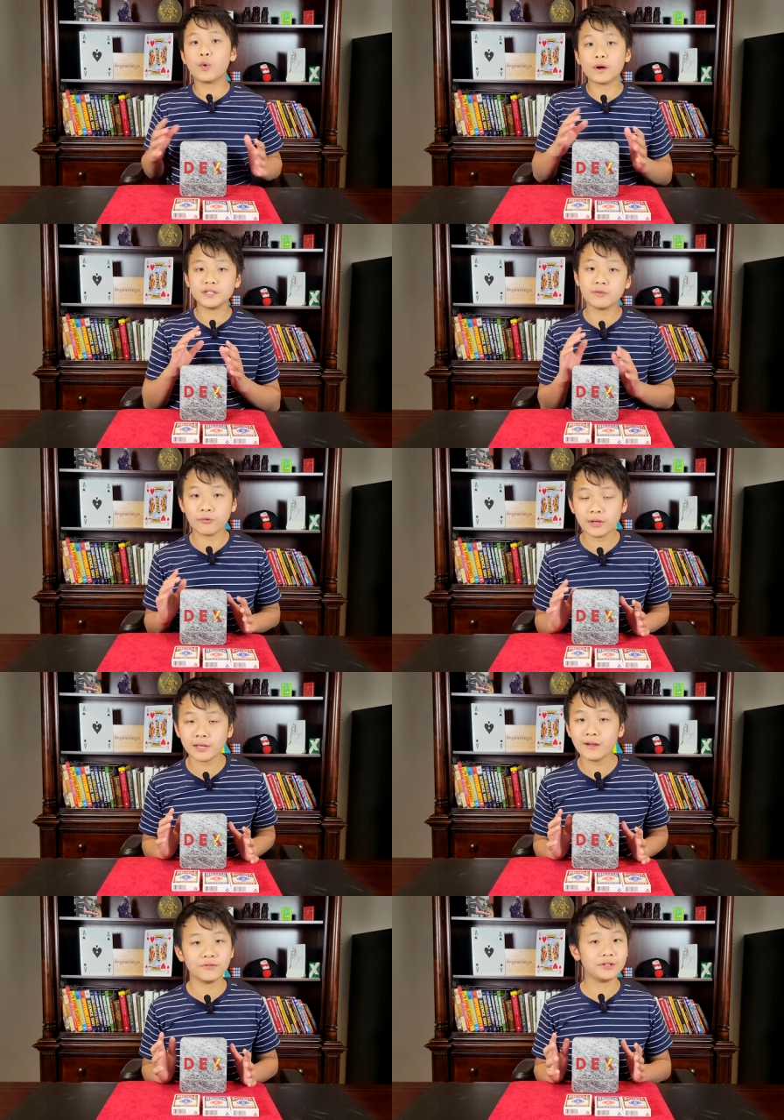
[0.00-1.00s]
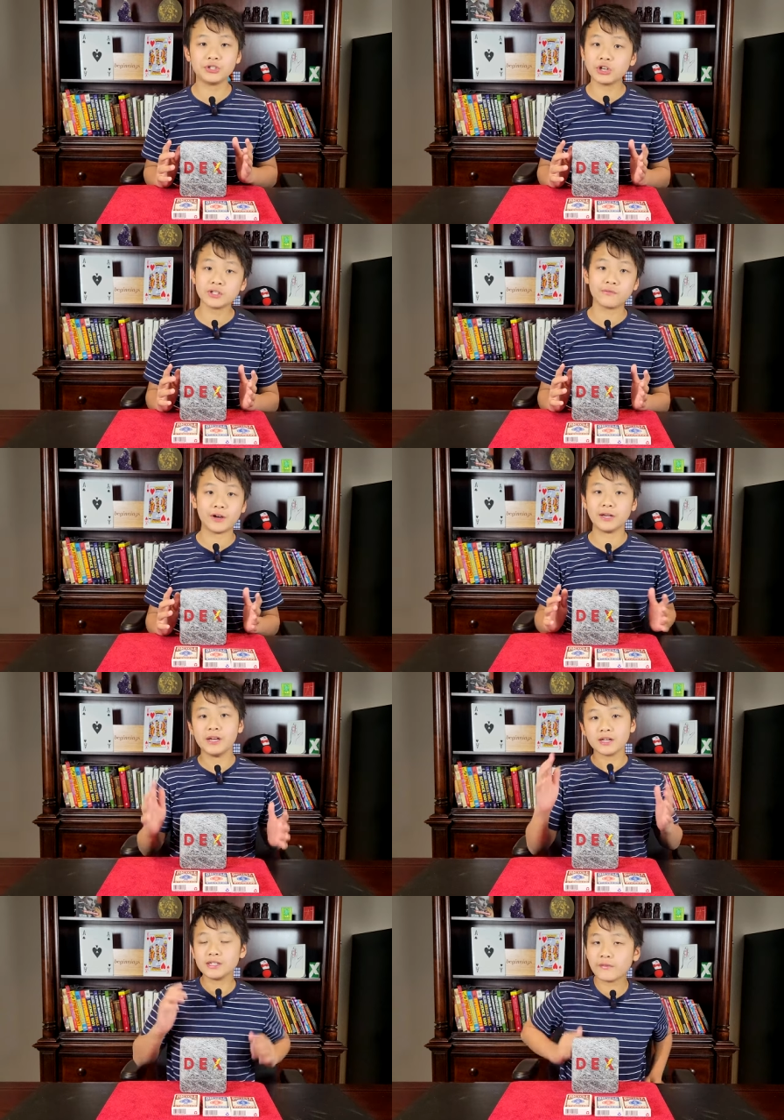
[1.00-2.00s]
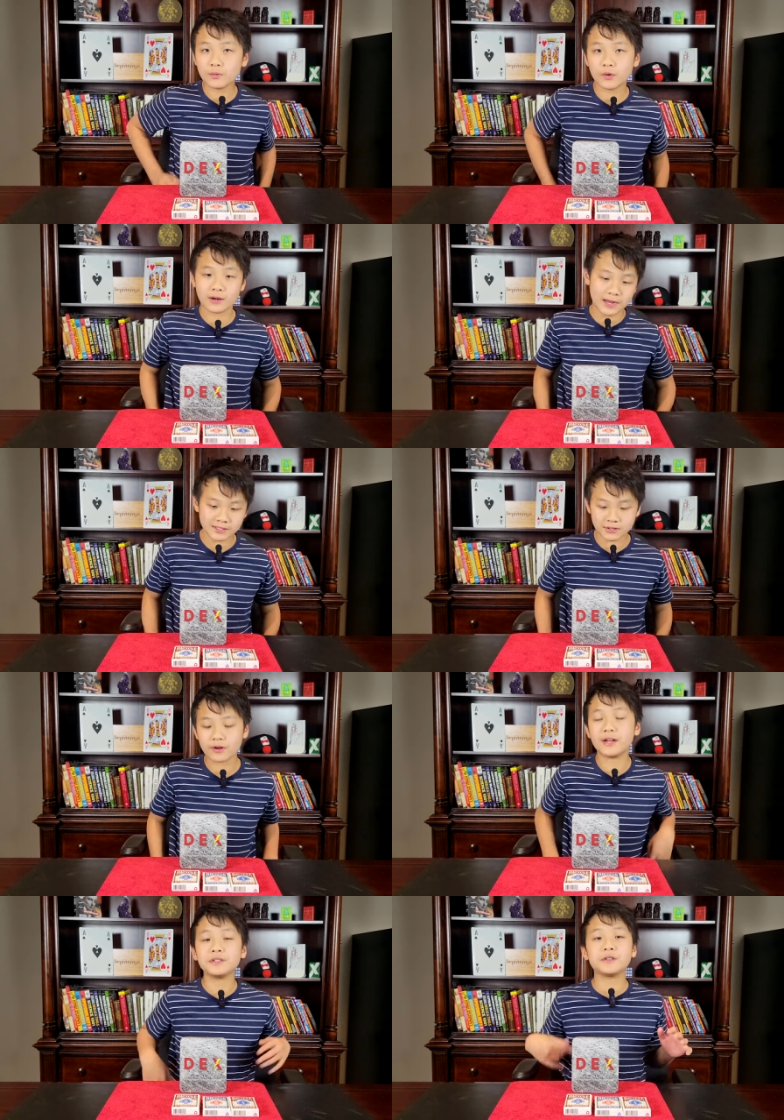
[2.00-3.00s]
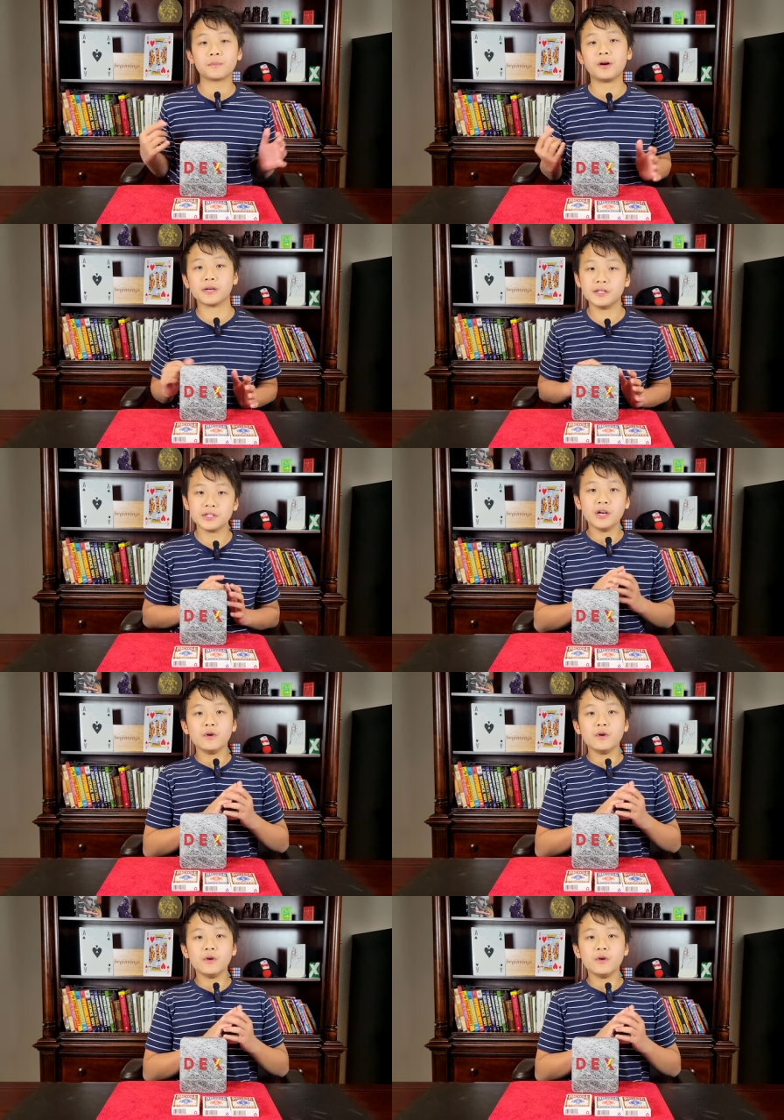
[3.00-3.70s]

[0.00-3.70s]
Whereas in real life, it's justified, because everyone has their hands in their pockets.